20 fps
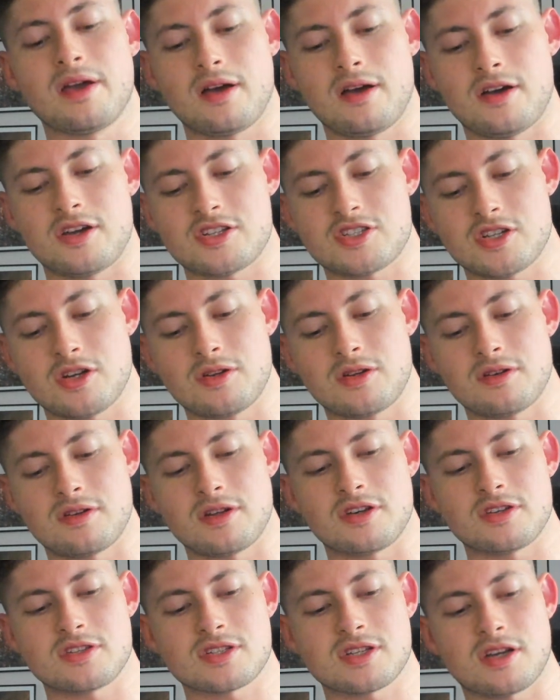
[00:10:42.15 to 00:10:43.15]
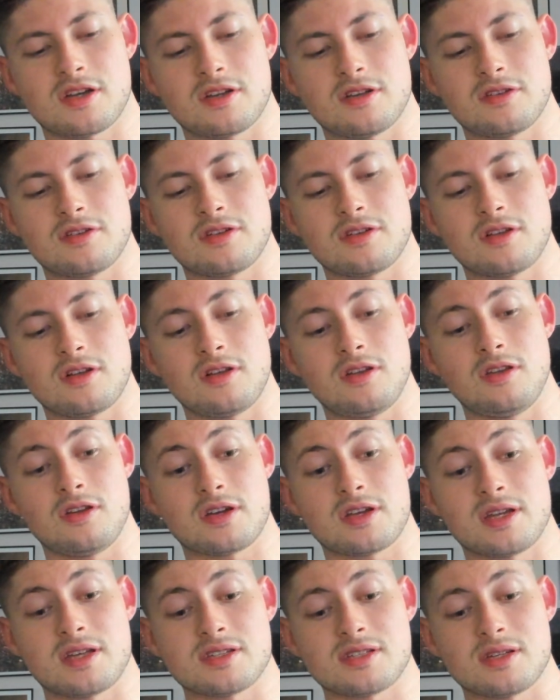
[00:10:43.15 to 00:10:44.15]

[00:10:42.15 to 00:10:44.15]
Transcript: I showed her and I was going looking at